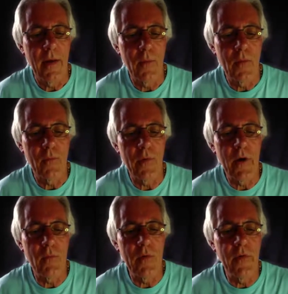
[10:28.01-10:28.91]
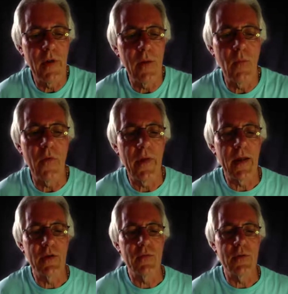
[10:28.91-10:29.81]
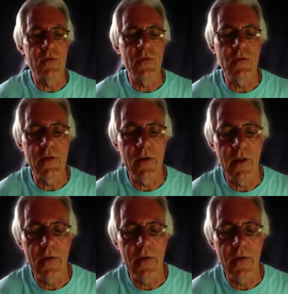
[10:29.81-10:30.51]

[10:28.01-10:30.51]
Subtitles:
Without revealing what the answer is just yet.